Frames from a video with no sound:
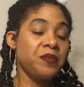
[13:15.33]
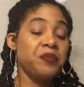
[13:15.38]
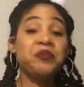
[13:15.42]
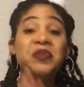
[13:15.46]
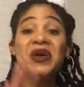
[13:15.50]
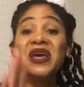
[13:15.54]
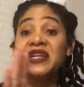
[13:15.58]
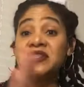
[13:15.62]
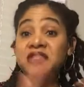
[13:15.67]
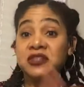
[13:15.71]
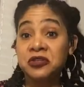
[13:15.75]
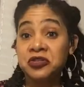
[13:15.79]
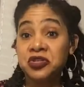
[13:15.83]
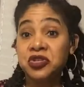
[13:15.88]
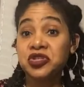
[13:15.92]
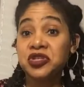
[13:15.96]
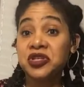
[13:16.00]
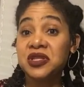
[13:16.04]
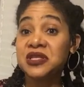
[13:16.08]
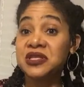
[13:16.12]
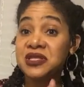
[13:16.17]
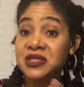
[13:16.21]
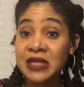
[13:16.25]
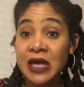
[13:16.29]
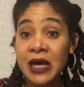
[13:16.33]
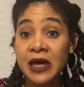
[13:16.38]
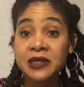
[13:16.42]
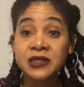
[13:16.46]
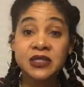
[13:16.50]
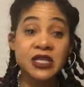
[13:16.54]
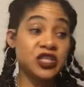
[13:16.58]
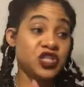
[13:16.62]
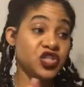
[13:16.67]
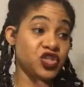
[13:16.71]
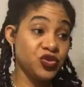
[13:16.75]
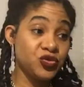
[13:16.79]
Pay attention to the signs
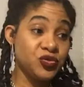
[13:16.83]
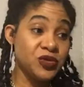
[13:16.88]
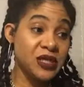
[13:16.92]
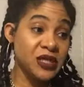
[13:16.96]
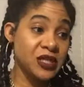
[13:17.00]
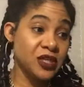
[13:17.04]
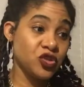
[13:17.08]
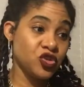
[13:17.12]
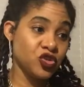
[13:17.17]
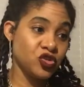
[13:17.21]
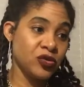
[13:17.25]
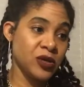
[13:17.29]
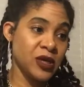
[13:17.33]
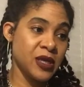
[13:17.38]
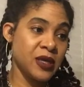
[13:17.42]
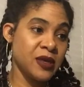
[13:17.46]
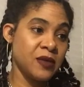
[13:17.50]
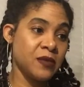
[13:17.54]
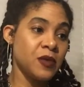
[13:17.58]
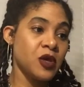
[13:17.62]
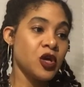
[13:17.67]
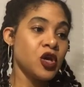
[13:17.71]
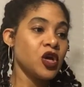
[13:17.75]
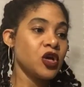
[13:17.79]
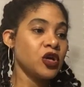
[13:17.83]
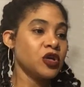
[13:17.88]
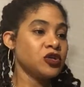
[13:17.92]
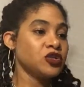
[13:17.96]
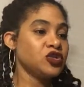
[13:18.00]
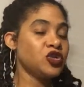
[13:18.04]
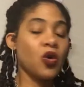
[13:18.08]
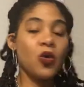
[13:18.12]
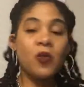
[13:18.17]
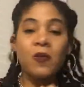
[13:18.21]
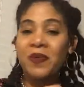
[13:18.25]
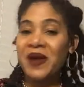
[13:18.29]
that you need to trim.
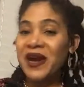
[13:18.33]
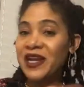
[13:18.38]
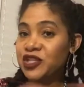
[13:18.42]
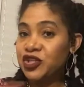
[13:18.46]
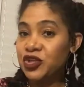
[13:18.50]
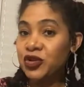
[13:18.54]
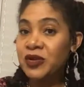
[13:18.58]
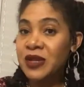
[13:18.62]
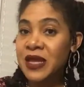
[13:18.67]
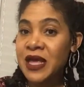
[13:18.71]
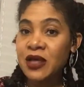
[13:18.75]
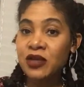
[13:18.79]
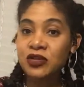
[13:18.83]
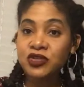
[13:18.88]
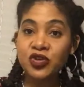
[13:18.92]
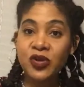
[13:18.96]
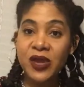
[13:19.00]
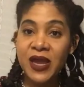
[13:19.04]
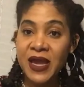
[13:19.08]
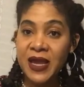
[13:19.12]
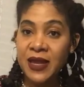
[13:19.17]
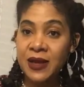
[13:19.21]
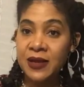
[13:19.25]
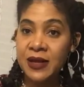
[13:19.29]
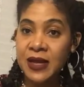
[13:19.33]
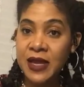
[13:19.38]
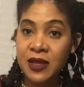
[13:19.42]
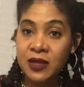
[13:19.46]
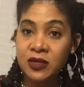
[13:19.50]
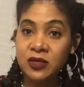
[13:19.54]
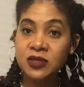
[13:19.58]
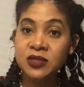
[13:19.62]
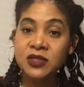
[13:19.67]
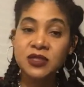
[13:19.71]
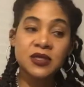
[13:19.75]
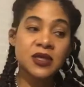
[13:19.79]
Don't bite your nails or hang
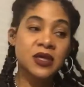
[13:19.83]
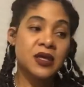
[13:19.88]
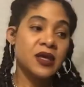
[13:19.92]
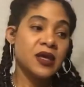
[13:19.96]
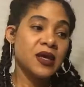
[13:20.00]
nails.